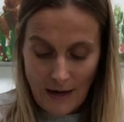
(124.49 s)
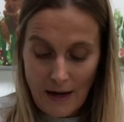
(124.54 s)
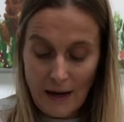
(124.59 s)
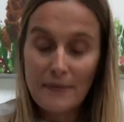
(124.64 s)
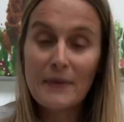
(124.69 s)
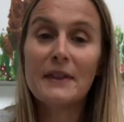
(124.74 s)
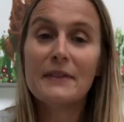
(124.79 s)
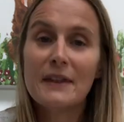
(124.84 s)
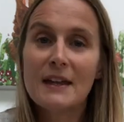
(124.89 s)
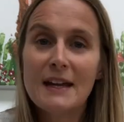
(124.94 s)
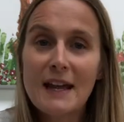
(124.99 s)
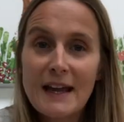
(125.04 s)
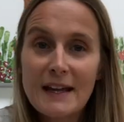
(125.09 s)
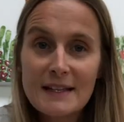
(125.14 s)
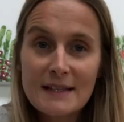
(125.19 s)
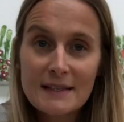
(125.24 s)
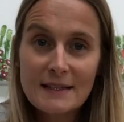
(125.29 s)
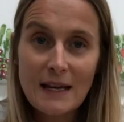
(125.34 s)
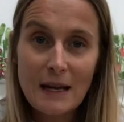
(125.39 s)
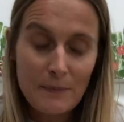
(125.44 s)
And then the
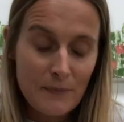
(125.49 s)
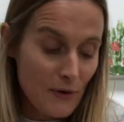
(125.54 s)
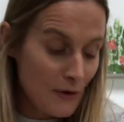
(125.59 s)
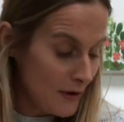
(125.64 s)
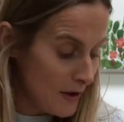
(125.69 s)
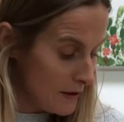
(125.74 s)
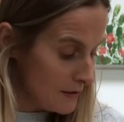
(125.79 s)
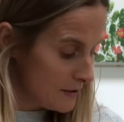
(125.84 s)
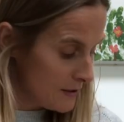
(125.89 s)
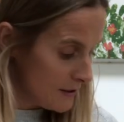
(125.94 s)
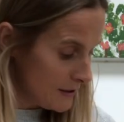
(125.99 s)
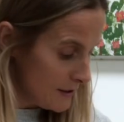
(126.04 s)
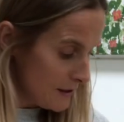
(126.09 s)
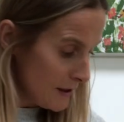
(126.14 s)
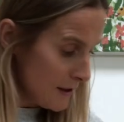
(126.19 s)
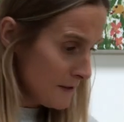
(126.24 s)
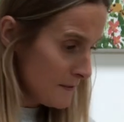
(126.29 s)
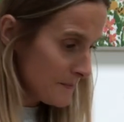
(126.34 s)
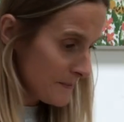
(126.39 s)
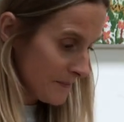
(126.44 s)
next step you're going to
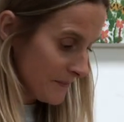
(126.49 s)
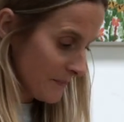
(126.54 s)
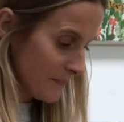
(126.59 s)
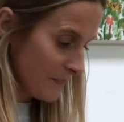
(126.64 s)
do